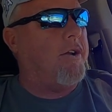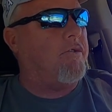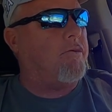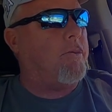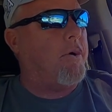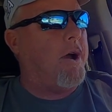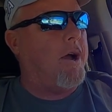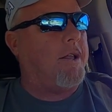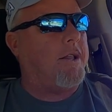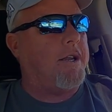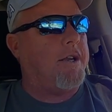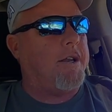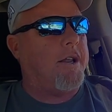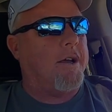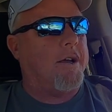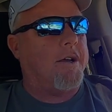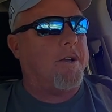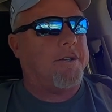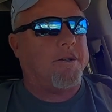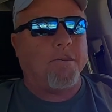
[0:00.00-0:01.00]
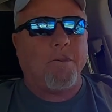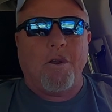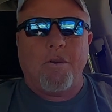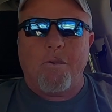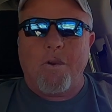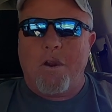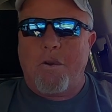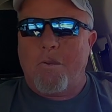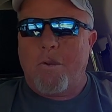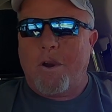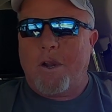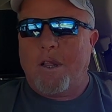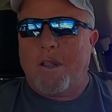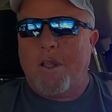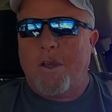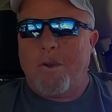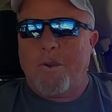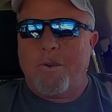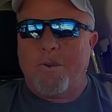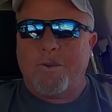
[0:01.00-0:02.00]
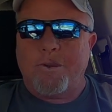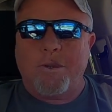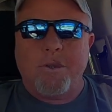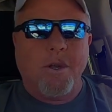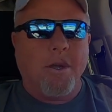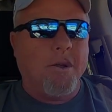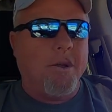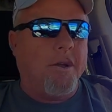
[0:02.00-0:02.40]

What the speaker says: everybody that does. I'm getting ready to run in Lowe's.